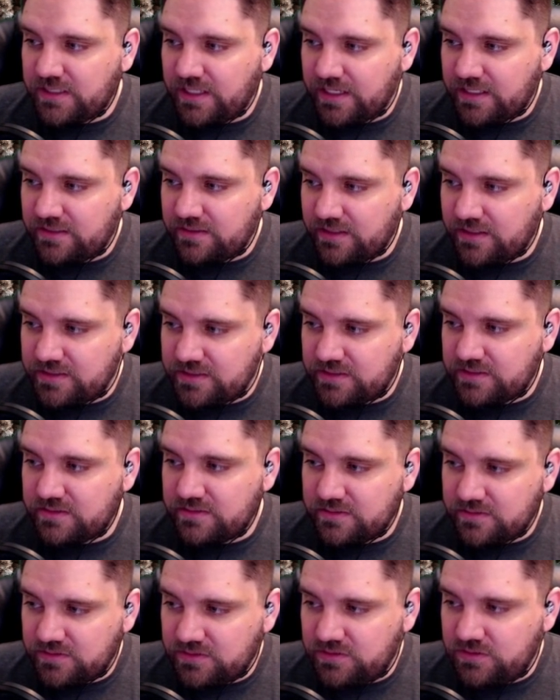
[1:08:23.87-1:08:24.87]
Like
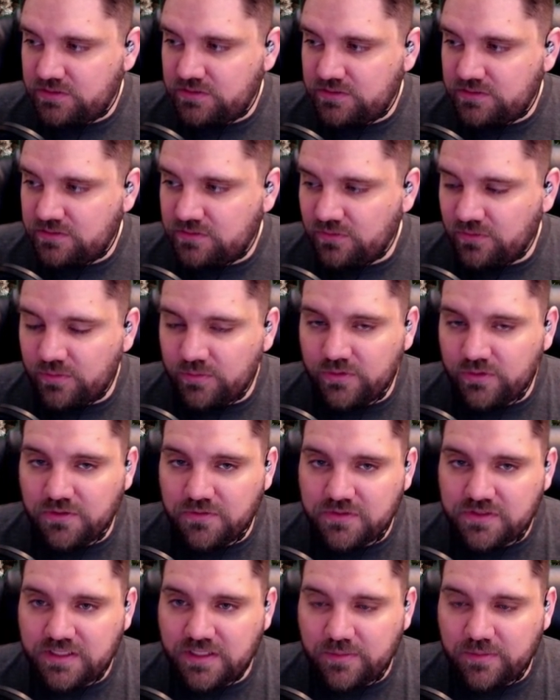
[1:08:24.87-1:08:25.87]
let's
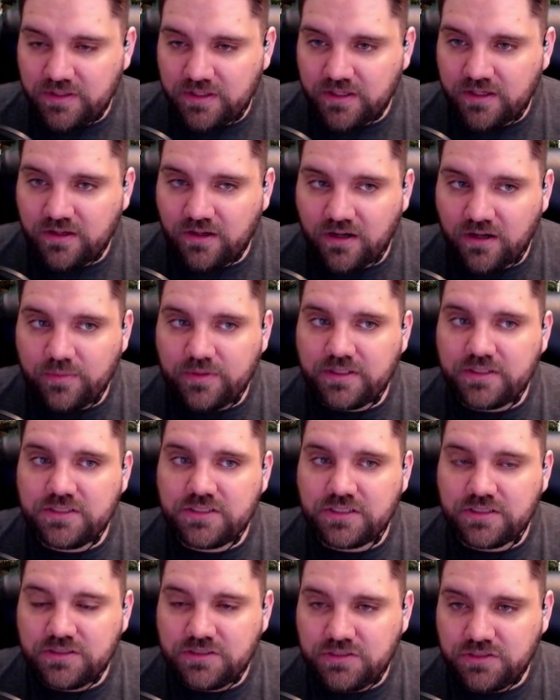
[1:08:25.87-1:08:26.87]
remove some of the
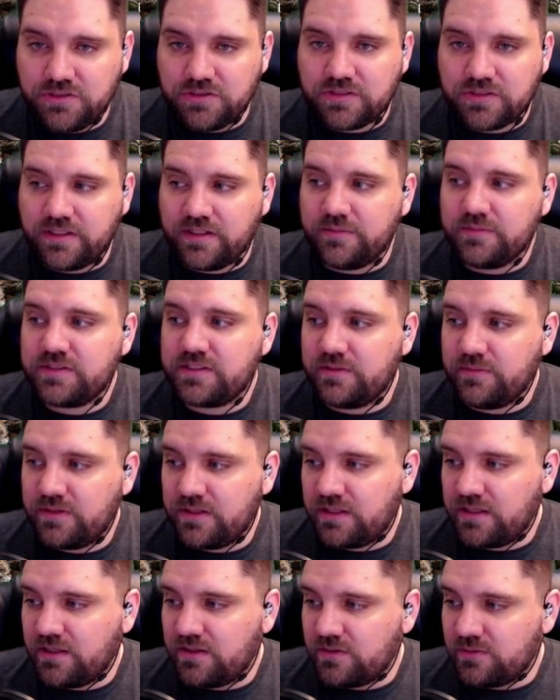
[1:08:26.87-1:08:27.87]
garbage and juice up some
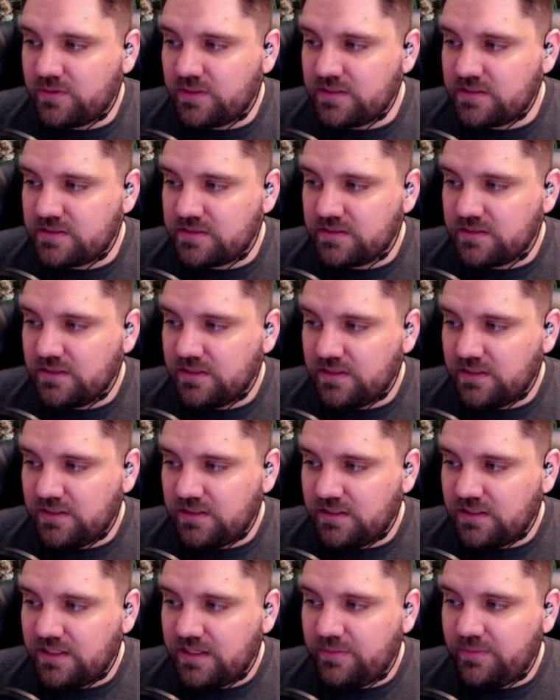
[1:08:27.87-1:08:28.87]
of the other ones
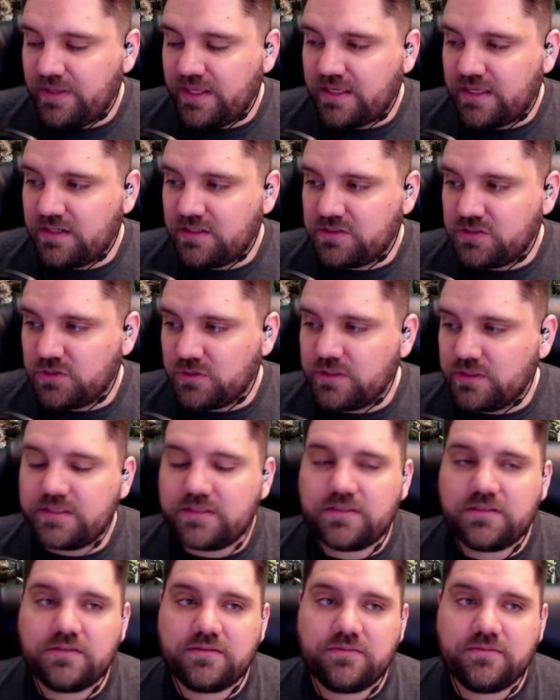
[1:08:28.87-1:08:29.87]
and make it a
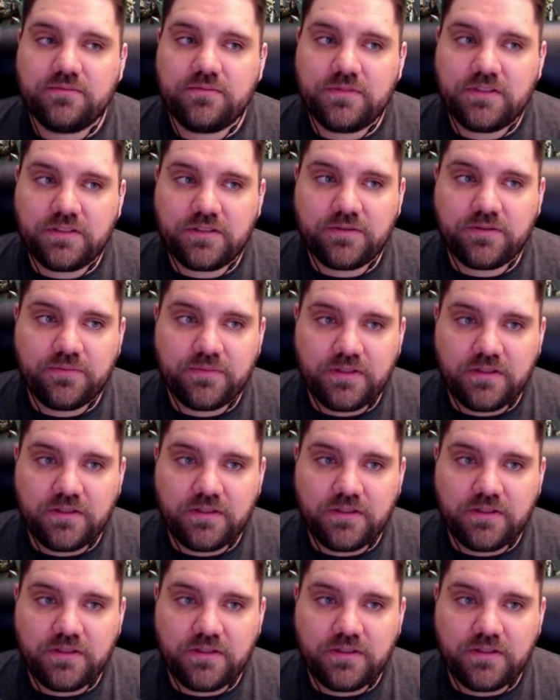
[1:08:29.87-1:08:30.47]
choice. You know?